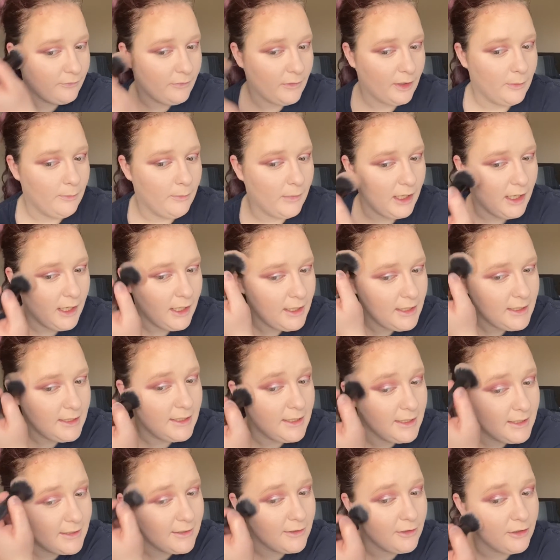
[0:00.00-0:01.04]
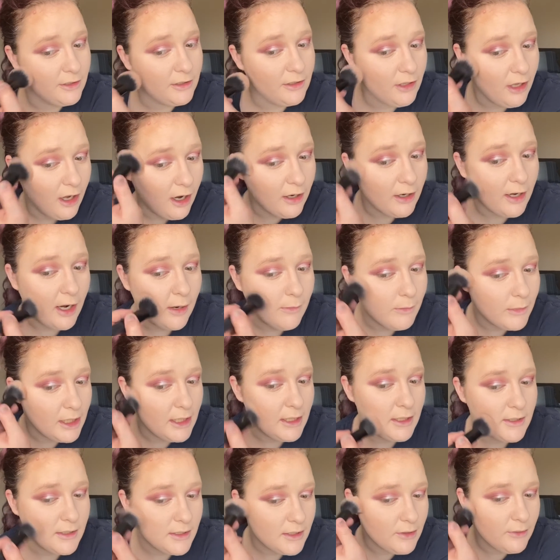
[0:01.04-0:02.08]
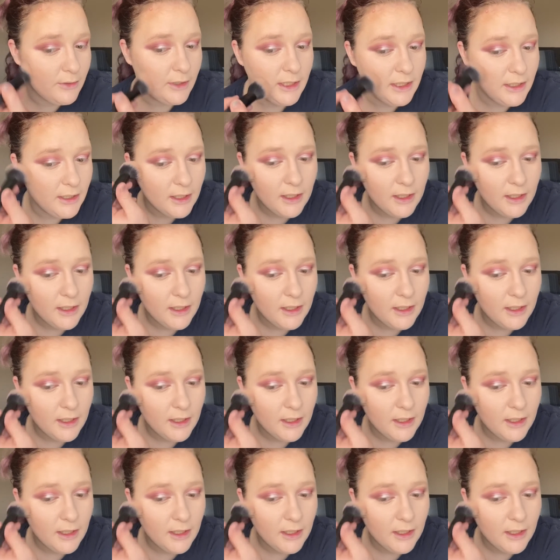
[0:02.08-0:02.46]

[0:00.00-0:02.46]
My sister-in-law got me into it,